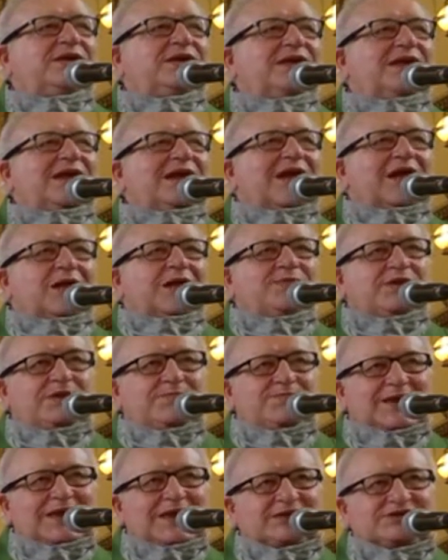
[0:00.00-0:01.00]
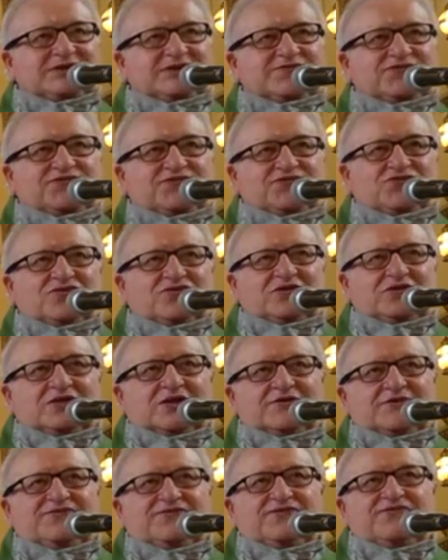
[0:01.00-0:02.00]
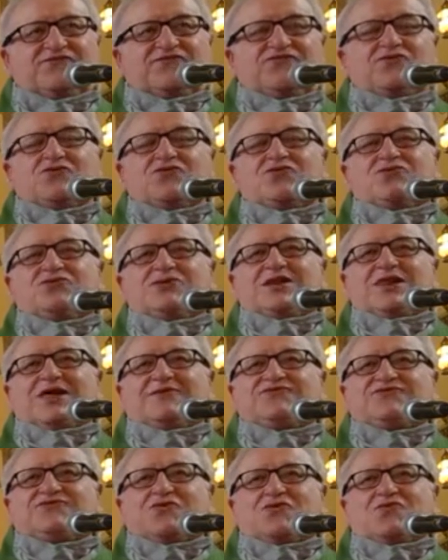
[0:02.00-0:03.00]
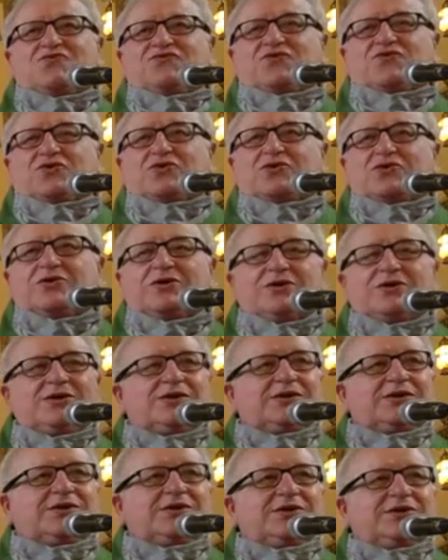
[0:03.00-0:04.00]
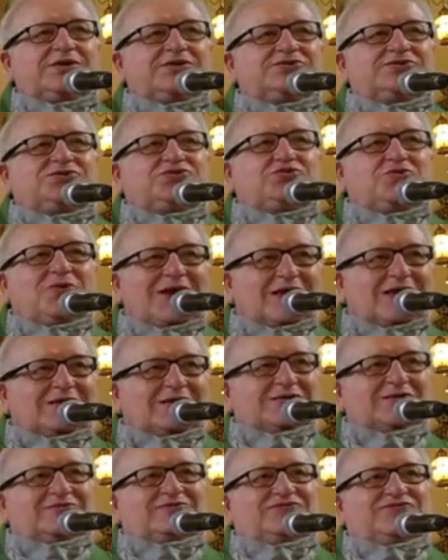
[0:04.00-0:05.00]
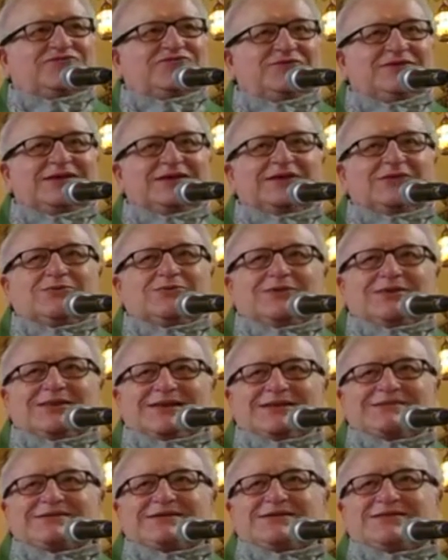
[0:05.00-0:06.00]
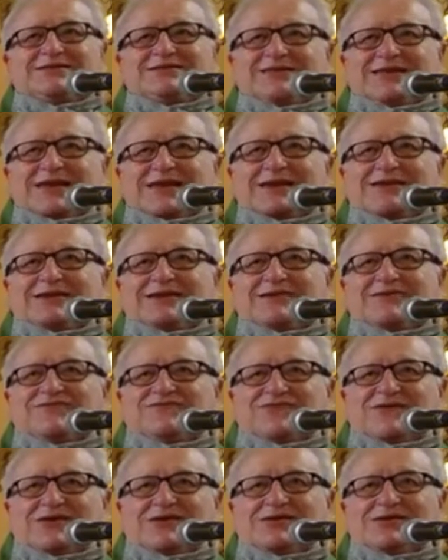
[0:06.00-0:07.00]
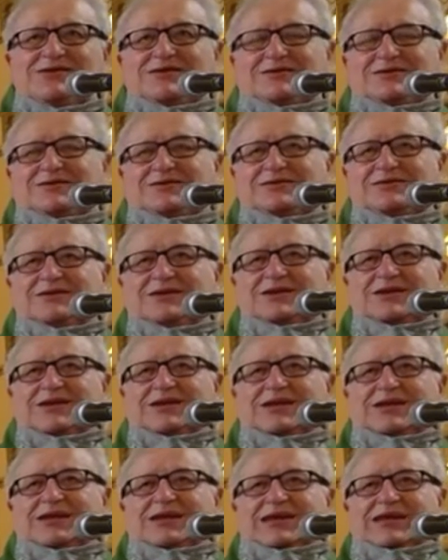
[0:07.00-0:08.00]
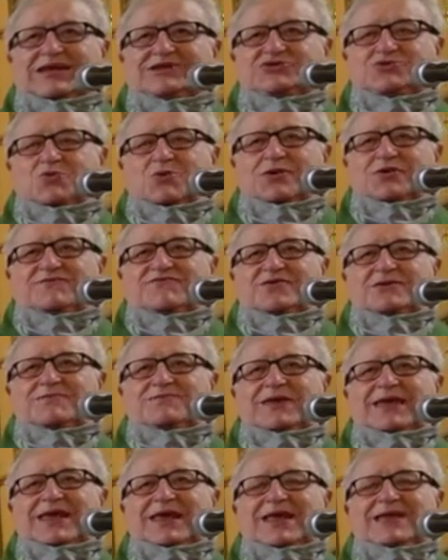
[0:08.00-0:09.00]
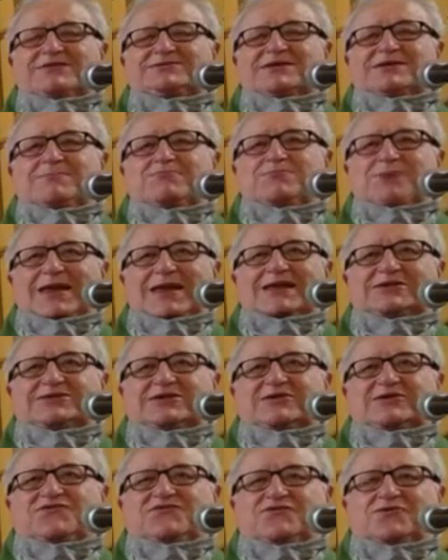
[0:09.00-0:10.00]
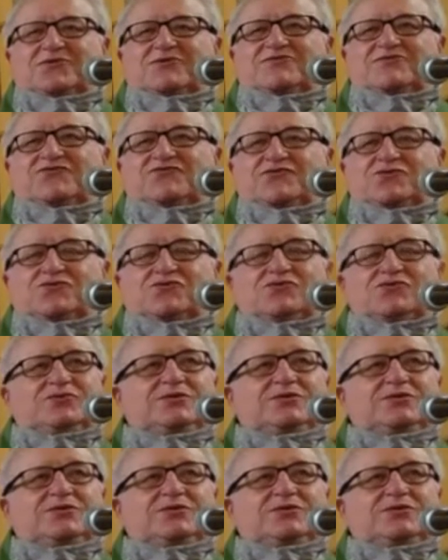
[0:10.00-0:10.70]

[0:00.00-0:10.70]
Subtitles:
How many basketfuls of food left over? 12. Well, isn't that convenient? Each one of them has a basket full of food.